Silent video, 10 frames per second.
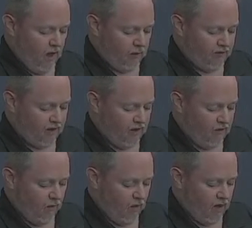
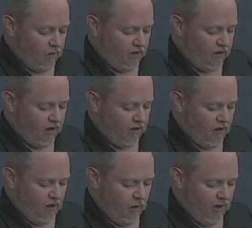Outside the library,
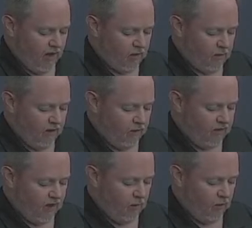a black metal
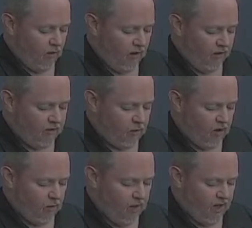table on a
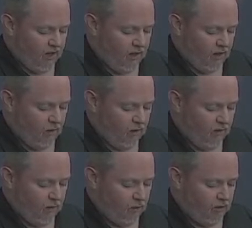small patio
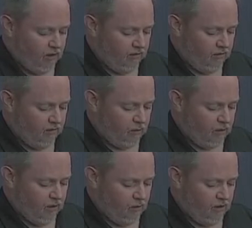in the embrace of
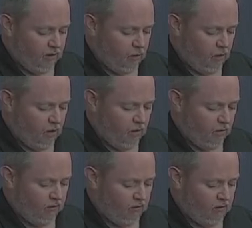three brick
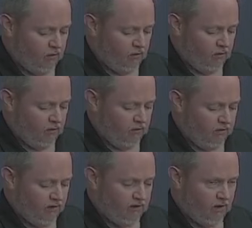walls
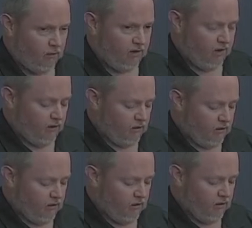sits empty.
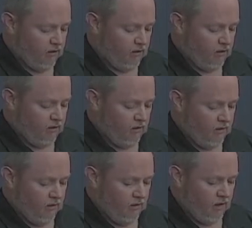
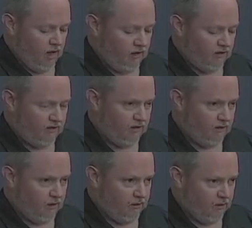I could
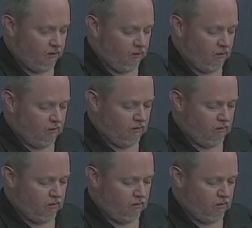sit there too.